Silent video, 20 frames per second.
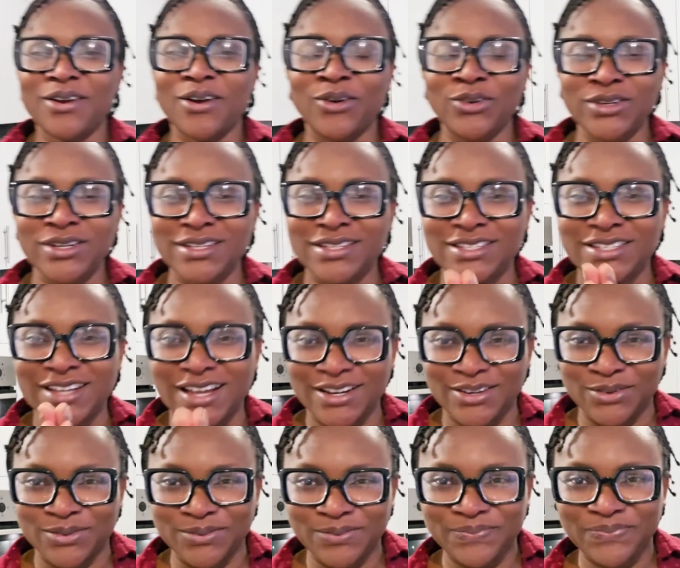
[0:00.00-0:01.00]
on this
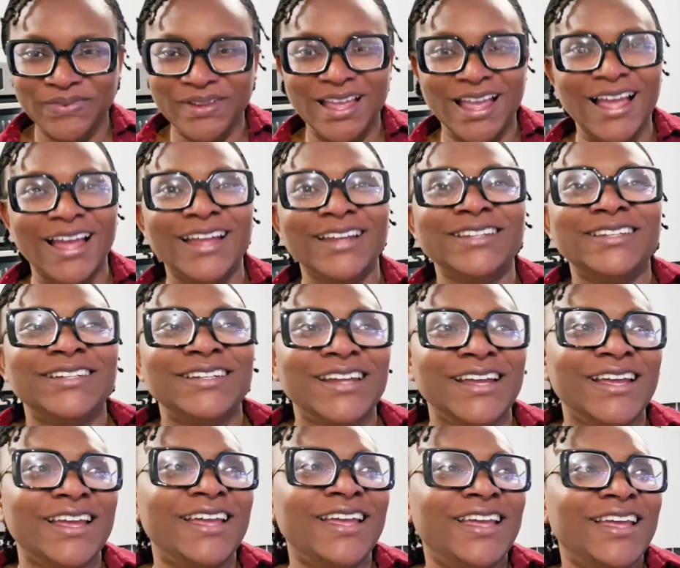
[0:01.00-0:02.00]
channel, and
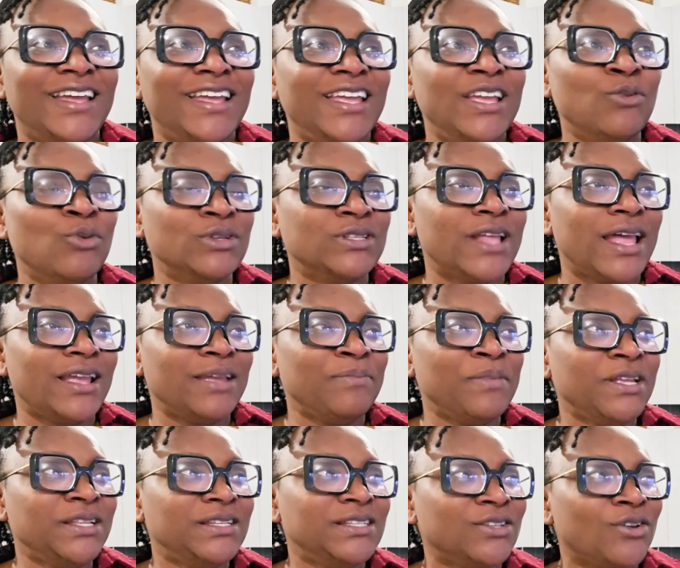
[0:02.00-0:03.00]
it was like
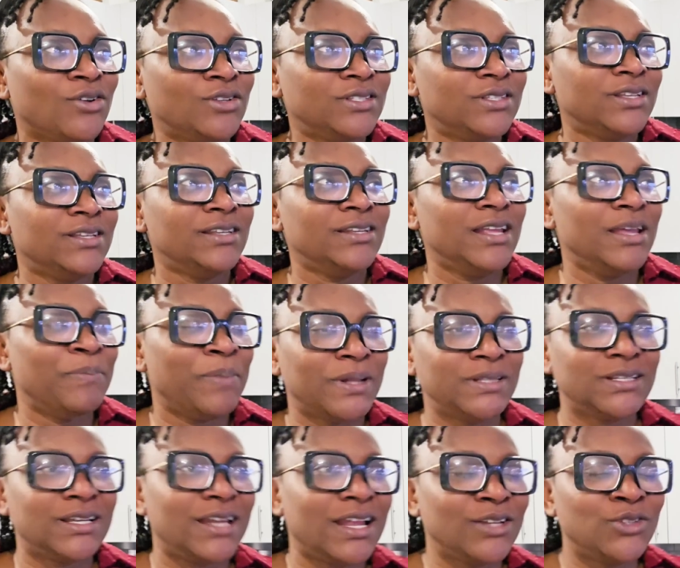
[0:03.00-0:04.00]
me discussing a
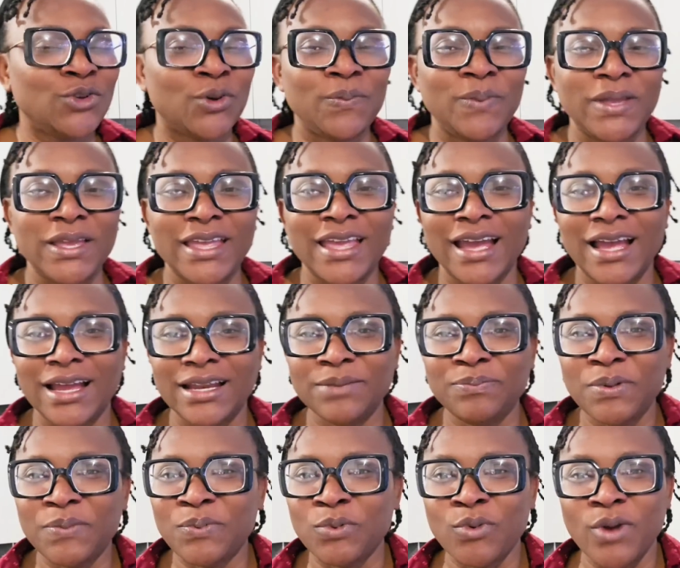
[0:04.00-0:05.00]
particular topic, and
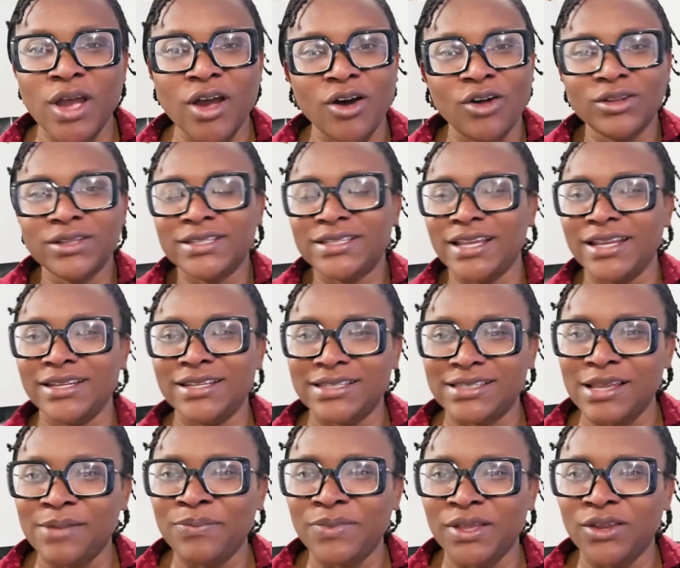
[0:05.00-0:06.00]
people were all saying the
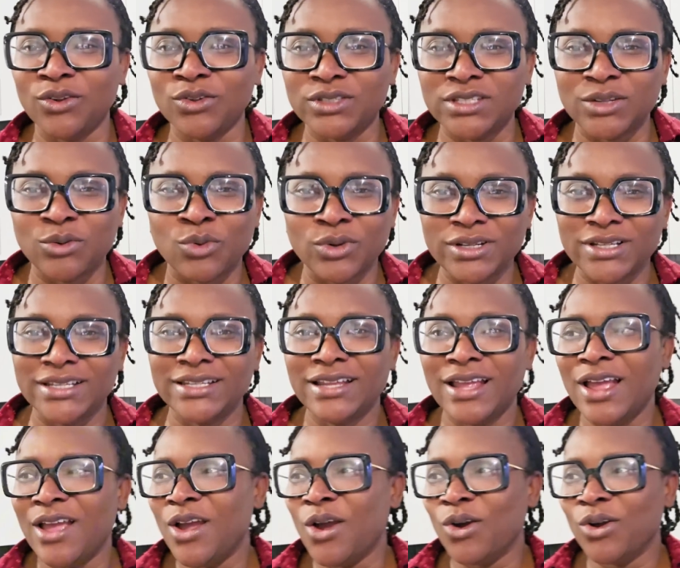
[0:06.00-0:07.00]
same thing until
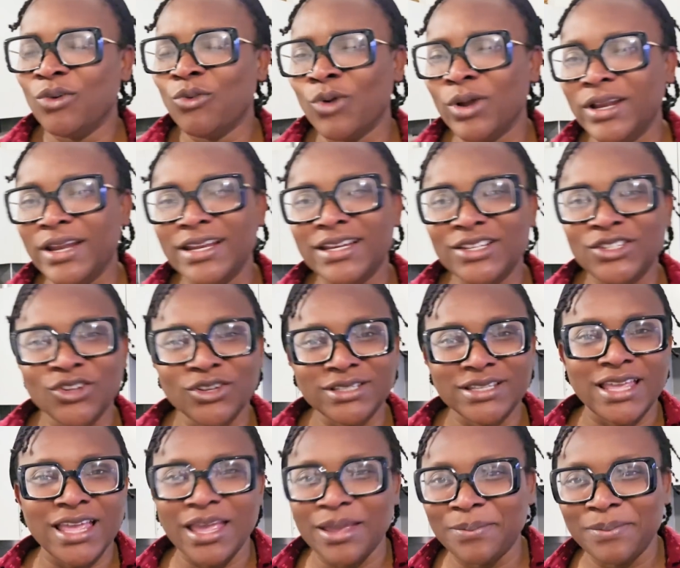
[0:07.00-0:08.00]
one lady just
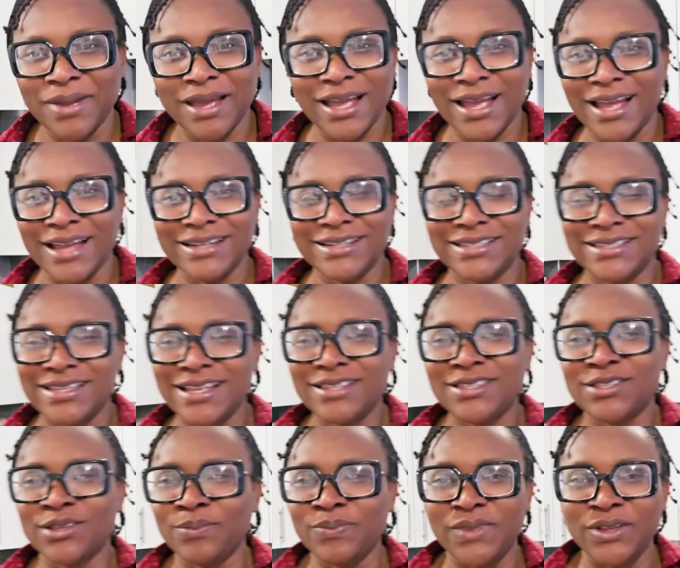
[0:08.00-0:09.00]
came and said
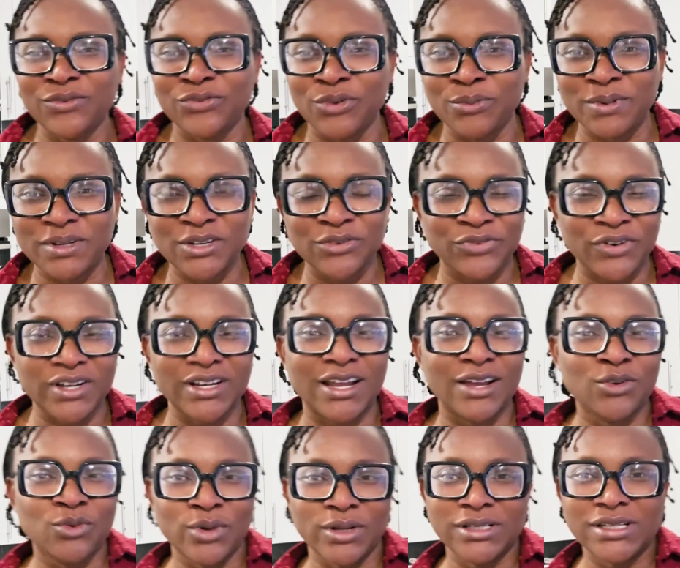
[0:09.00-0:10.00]
something from a different
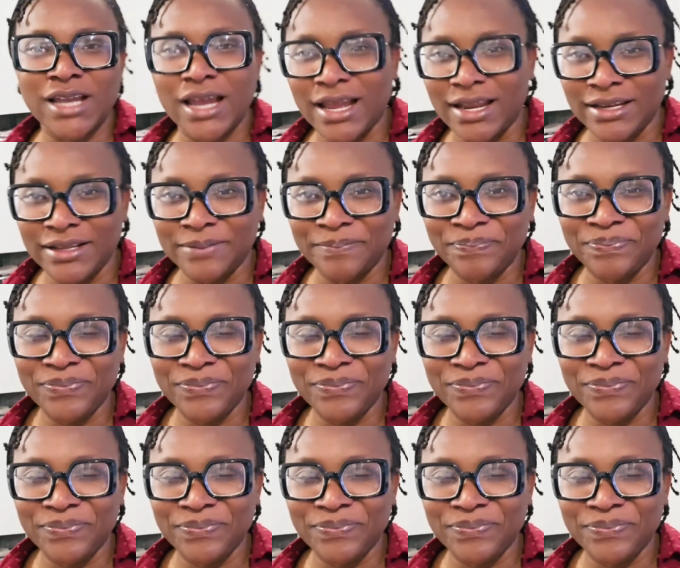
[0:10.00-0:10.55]
angle entirely.